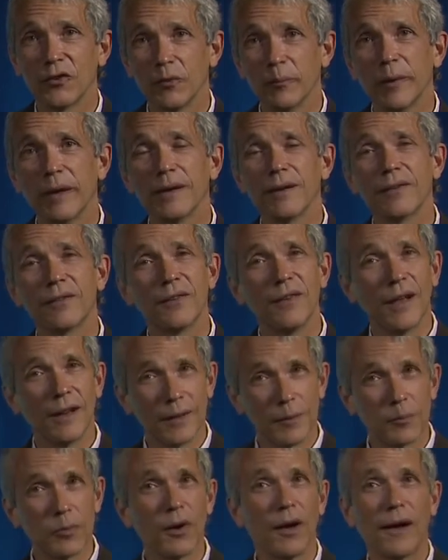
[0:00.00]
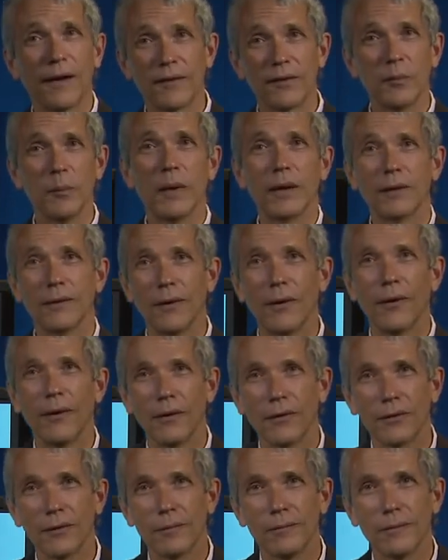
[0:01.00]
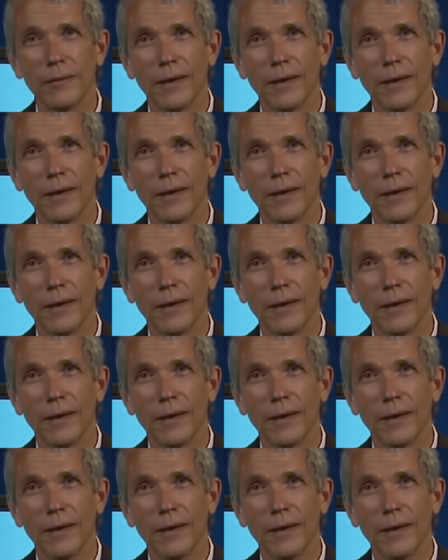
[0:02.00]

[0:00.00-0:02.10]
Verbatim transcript: but it's not a proximate cause.